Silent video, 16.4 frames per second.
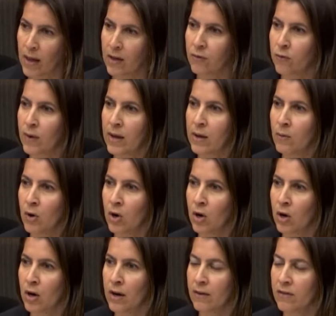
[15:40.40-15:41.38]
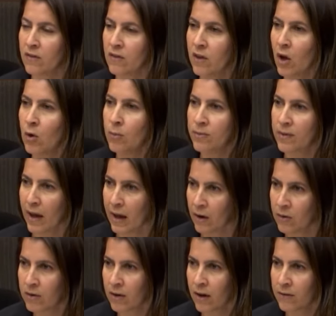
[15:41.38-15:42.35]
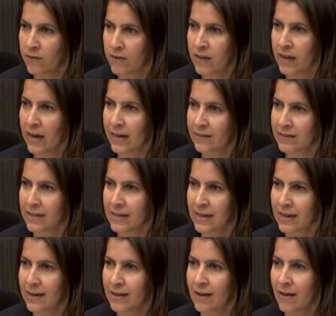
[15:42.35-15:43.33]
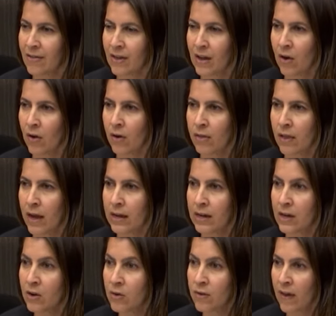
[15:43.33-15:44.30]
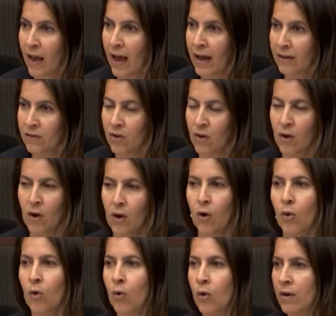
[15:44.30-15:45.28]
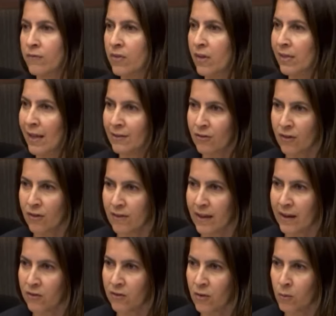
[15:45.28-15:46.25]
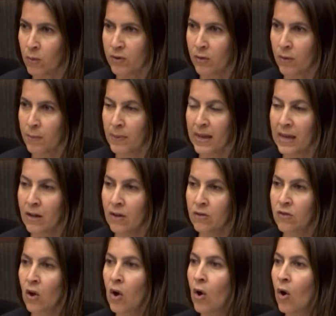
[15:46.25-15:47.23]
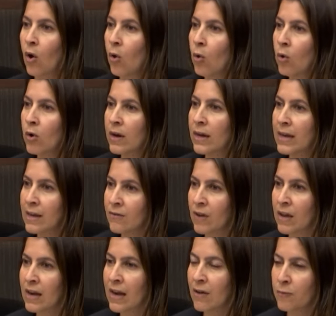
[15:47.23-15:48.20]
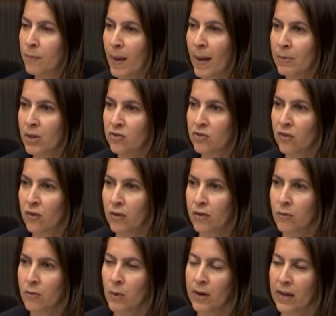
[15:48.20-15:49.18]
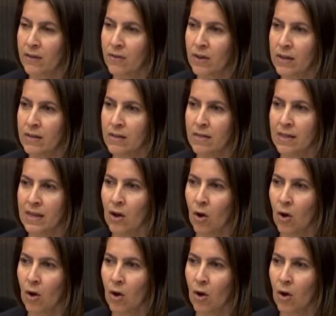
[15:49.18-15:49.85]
if we were scoped out of C-18, the Online News Act, or if the legislation was repealed, or even if publishers were given the